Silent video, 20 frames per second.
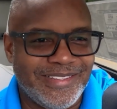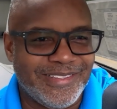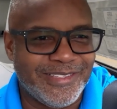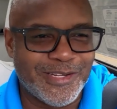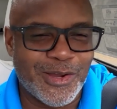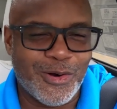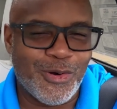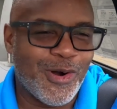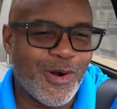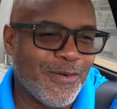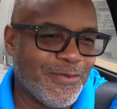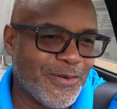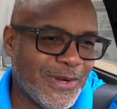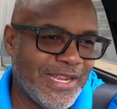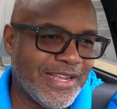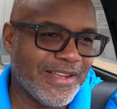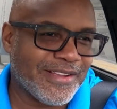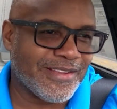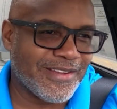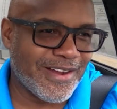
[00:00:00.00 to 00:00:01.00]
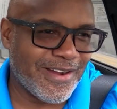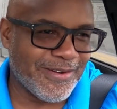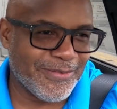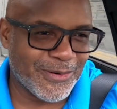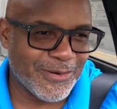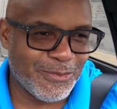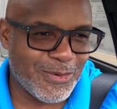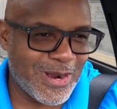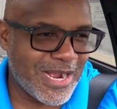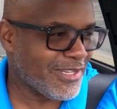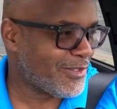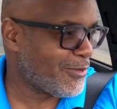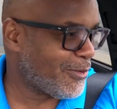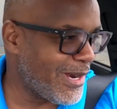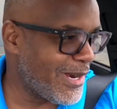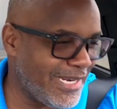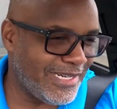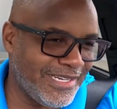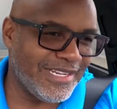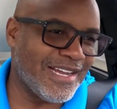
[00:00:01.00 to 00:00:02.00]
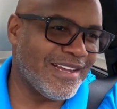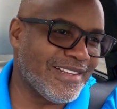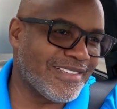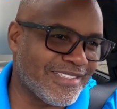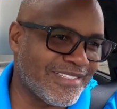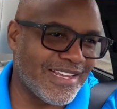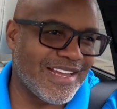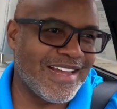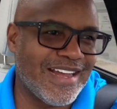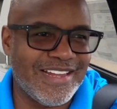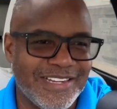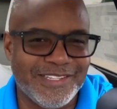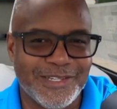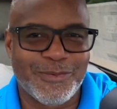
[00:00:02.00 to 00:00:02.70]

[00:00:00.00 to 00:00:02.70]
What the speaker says: No overhead cover while it's raining outside,